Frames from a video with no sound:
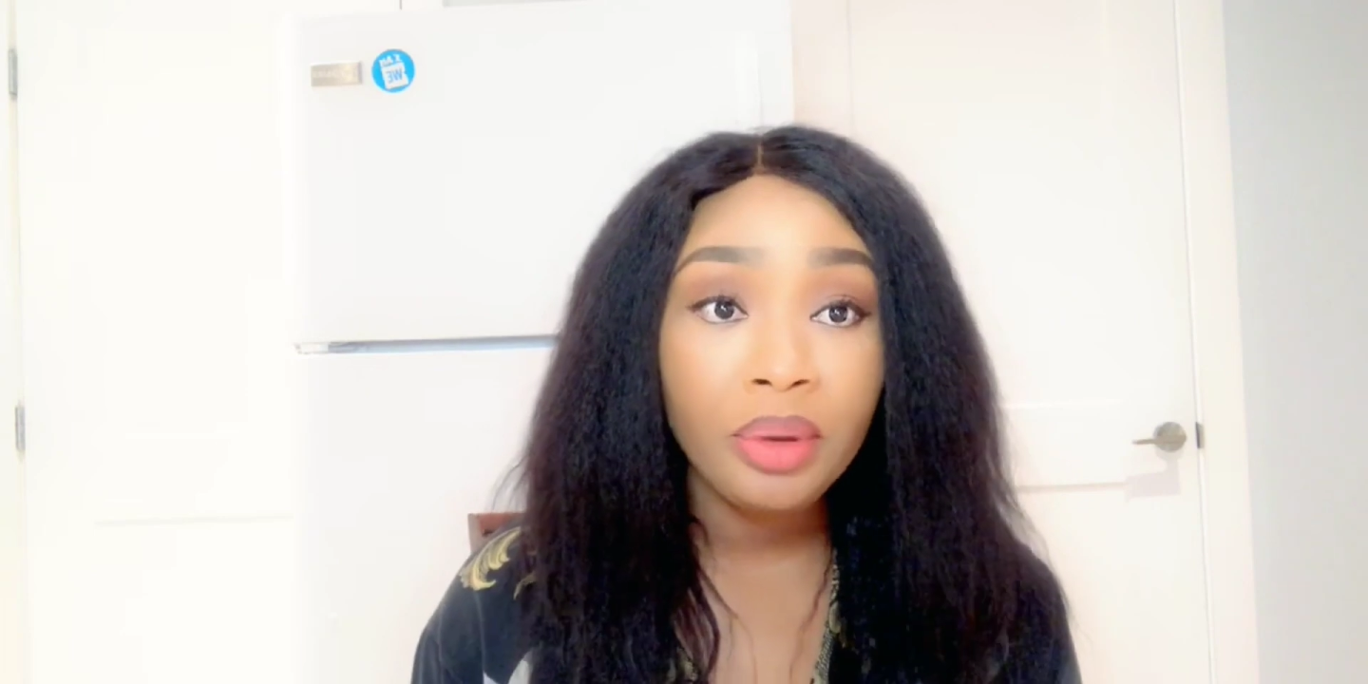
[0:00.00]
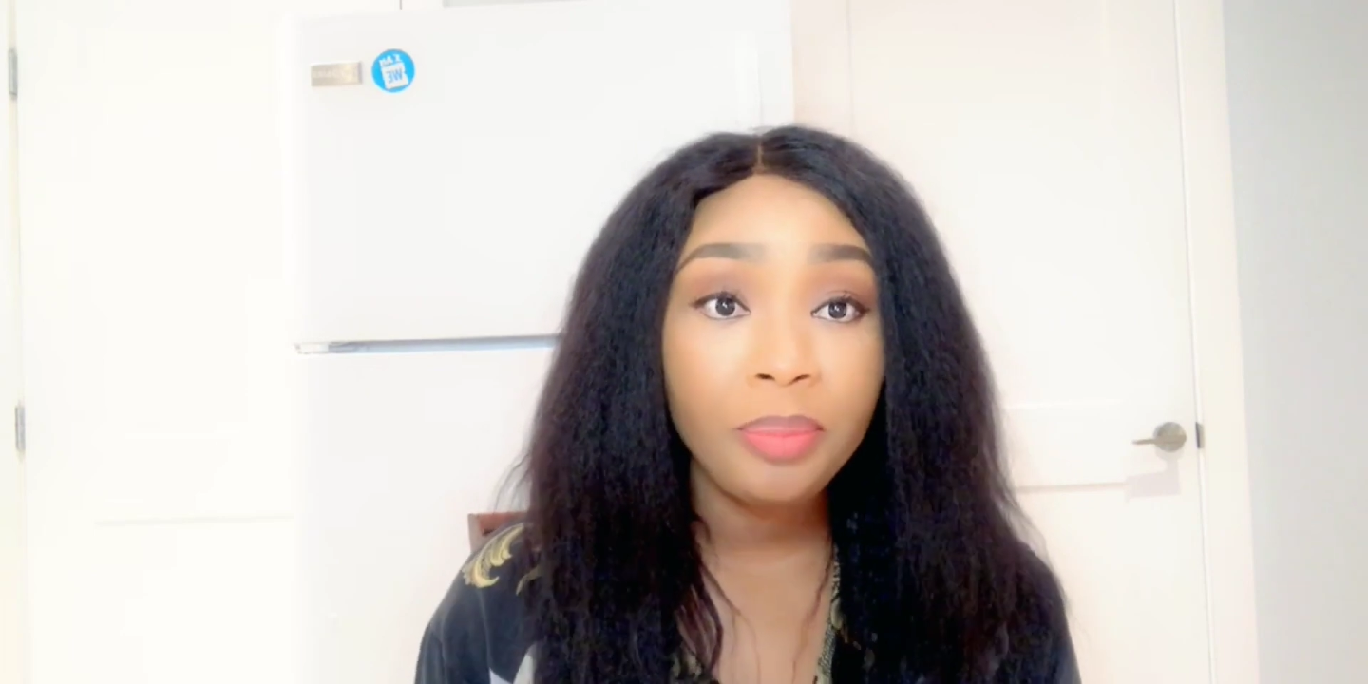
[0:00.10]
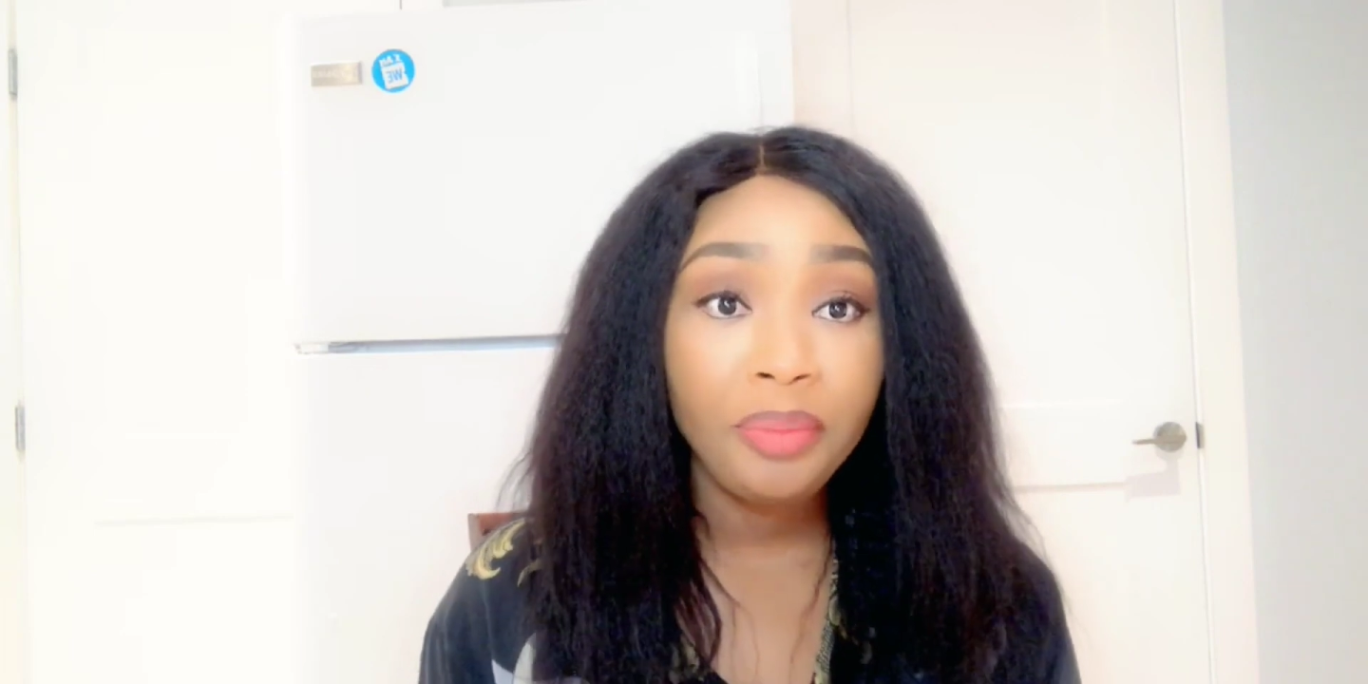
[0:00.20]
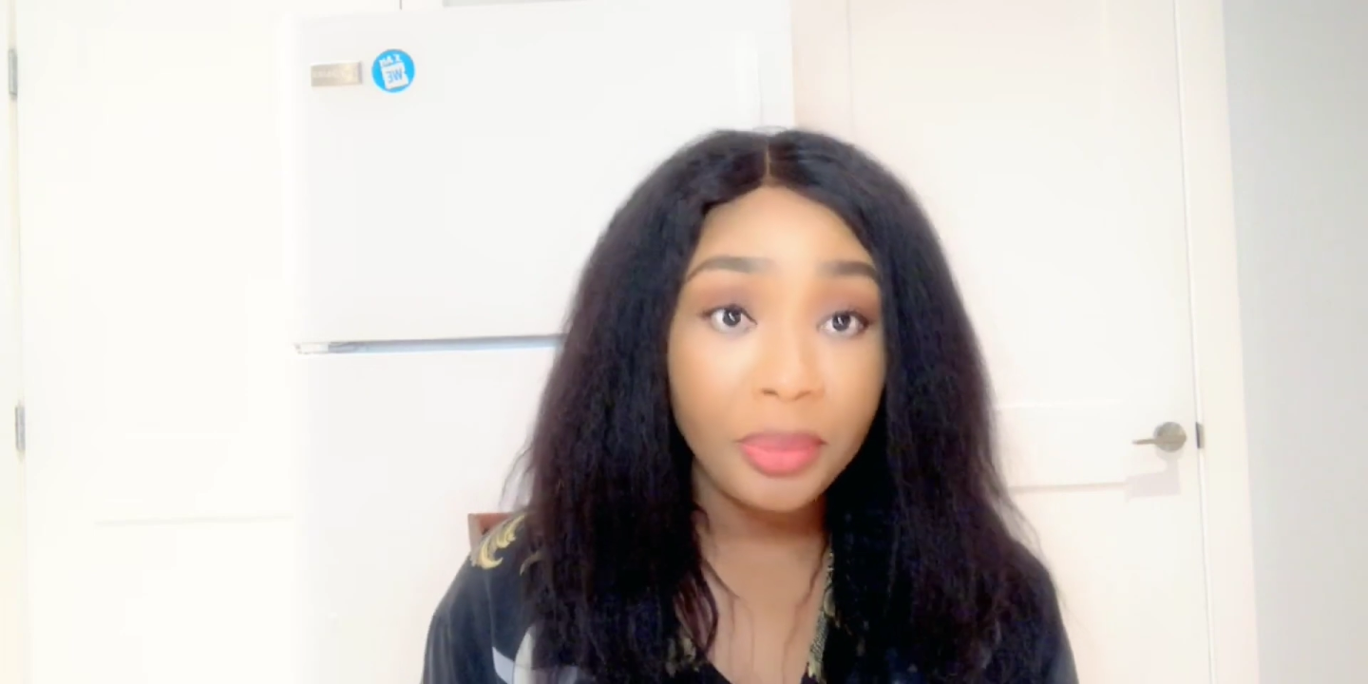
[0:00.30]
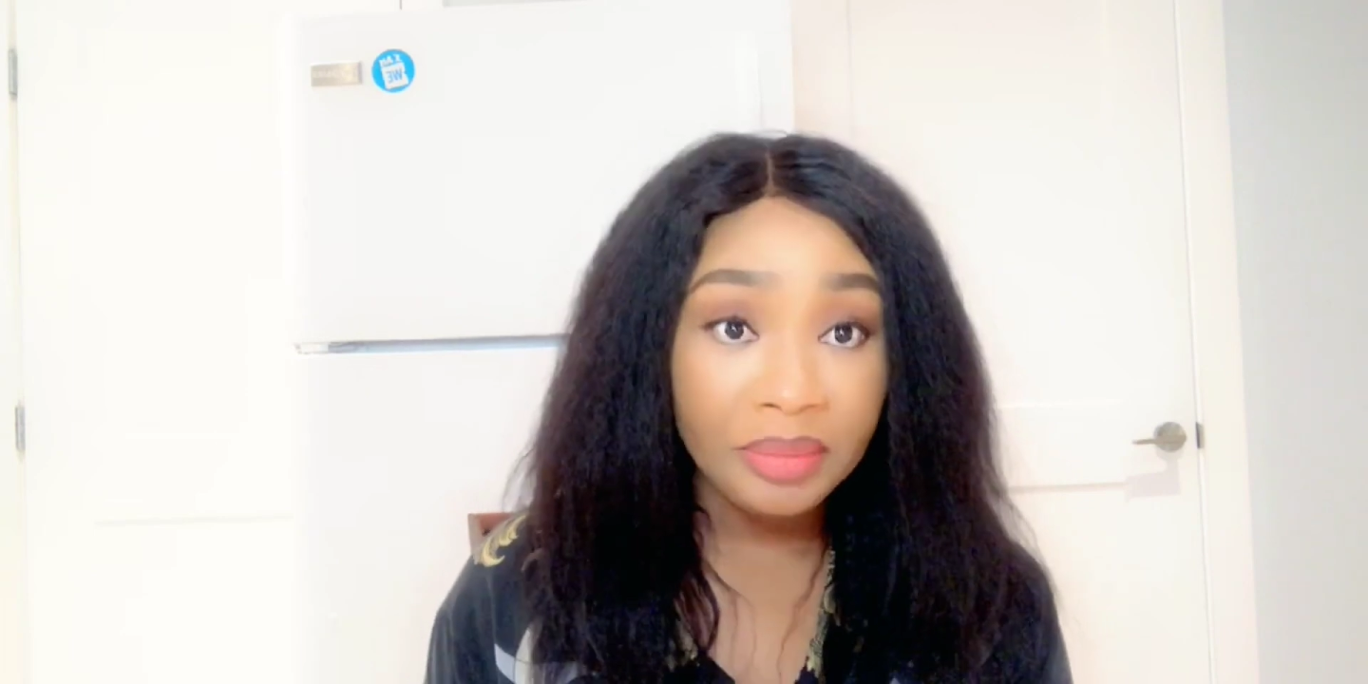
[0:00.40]

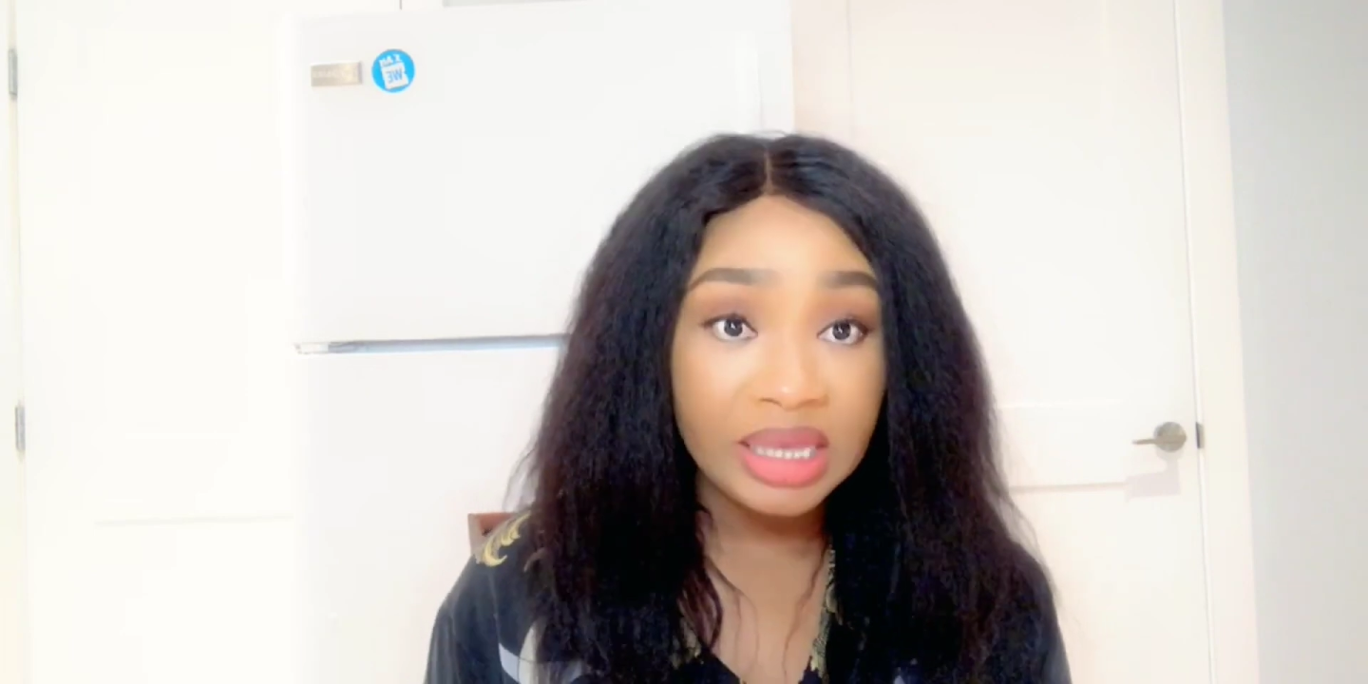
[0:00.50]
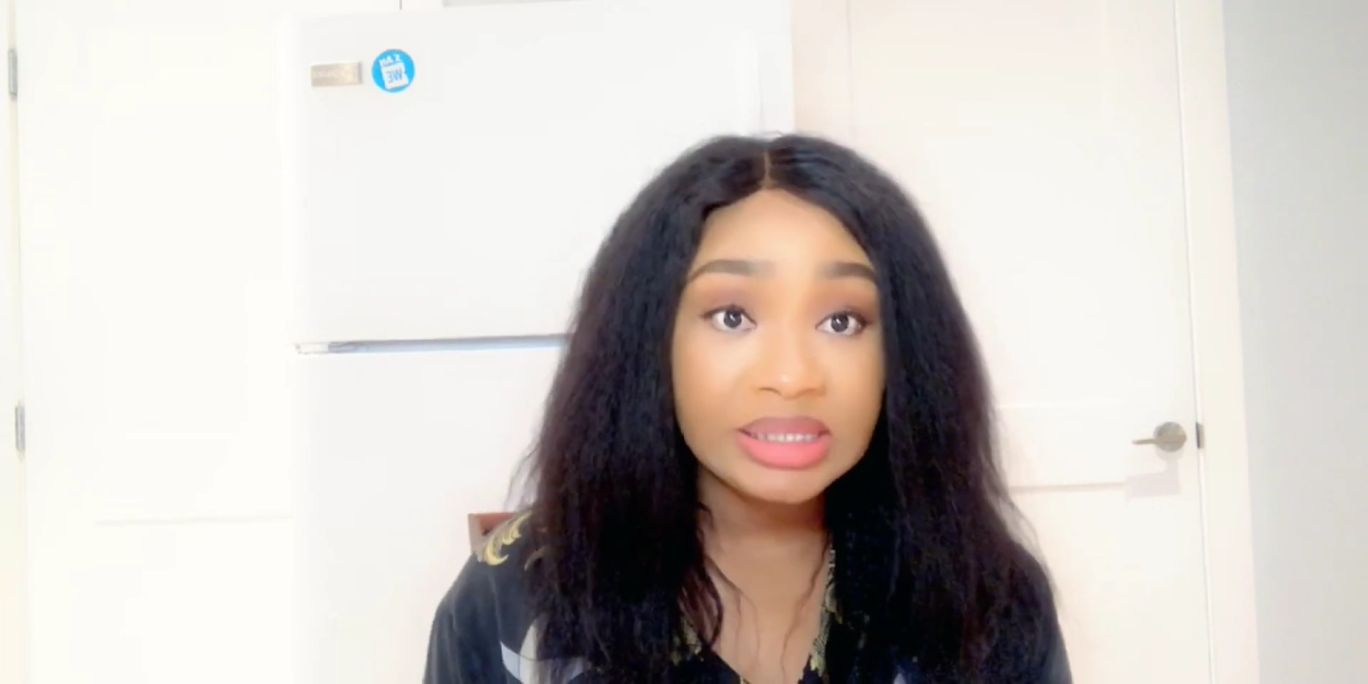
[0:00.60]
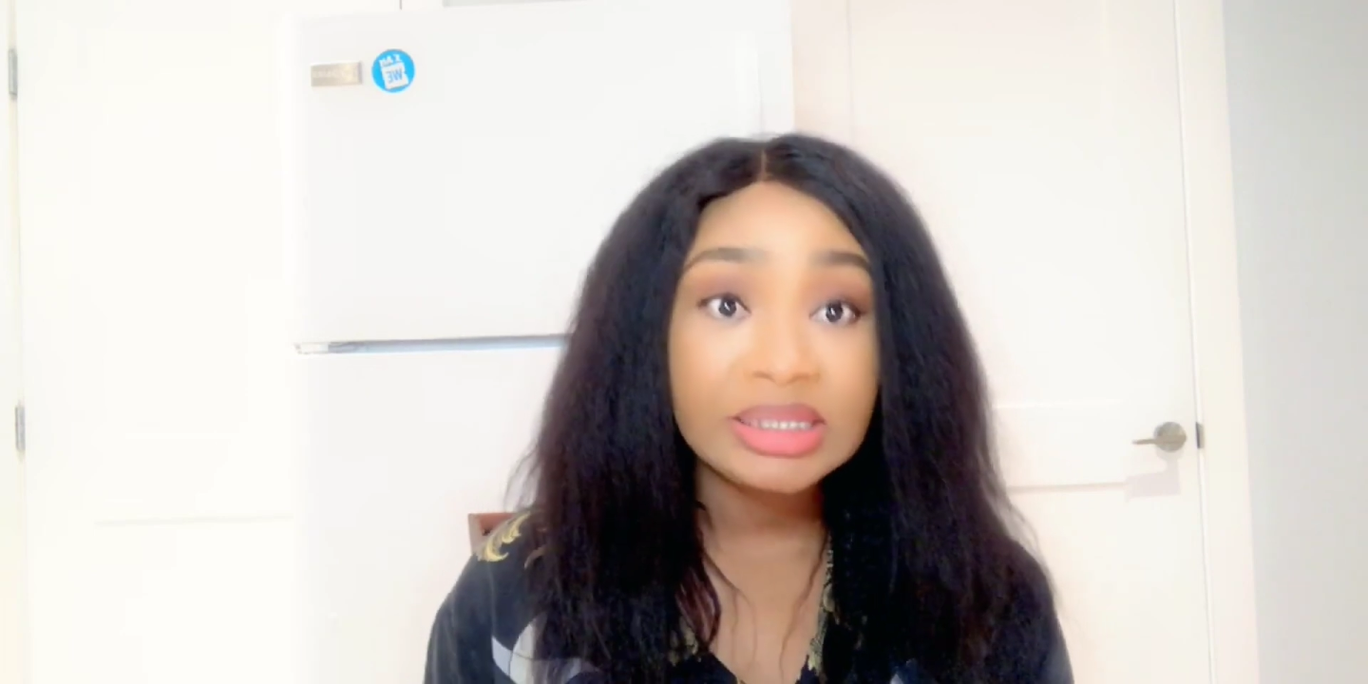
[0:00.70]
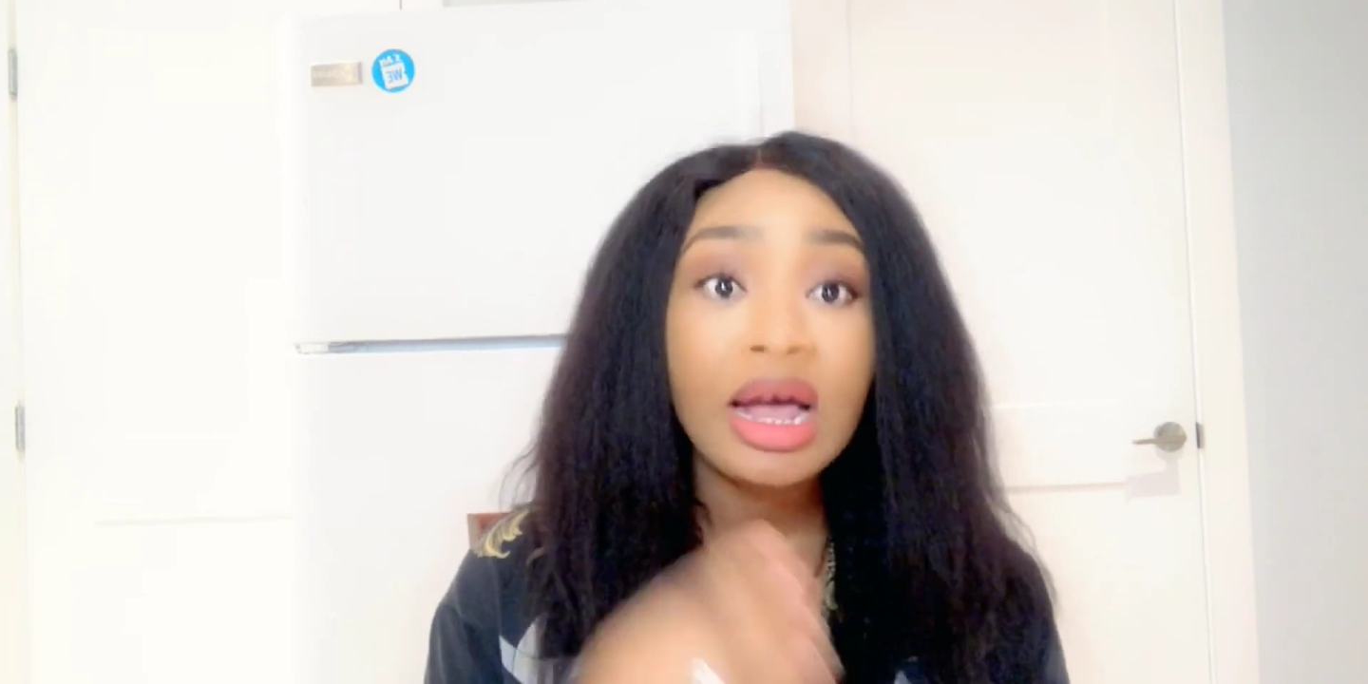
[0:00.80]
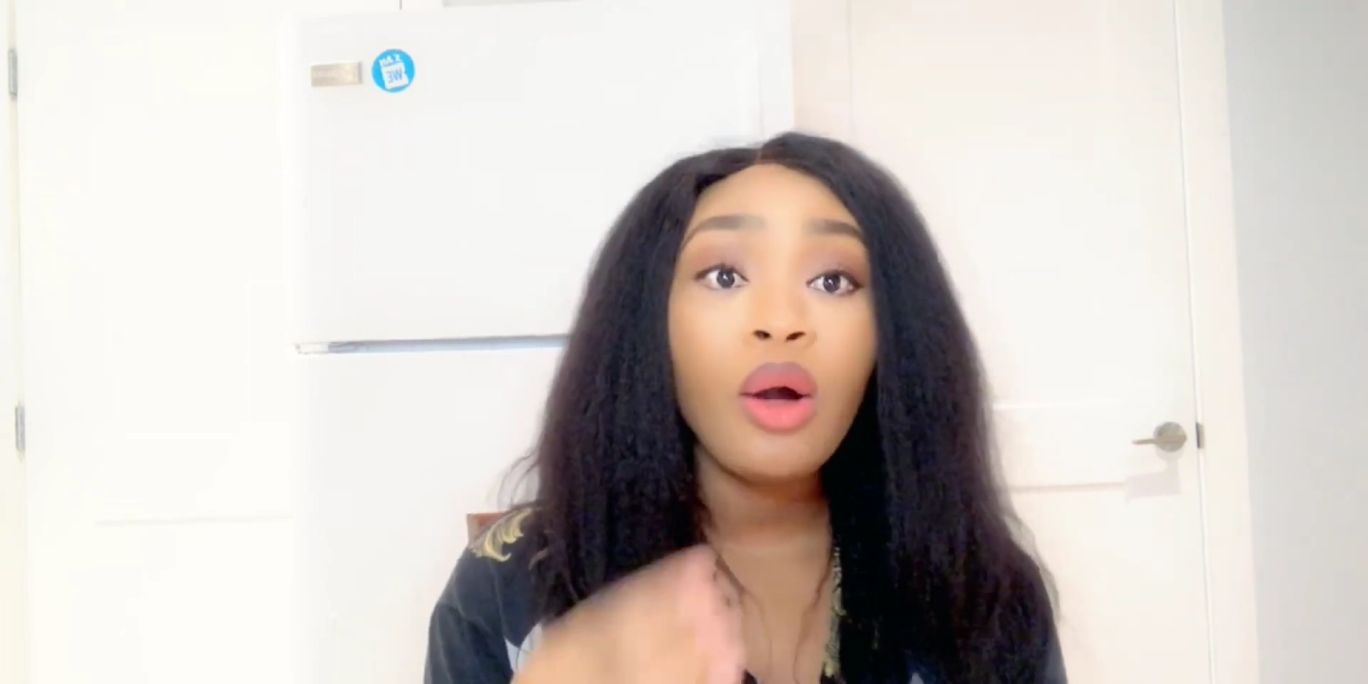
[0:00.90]
permit that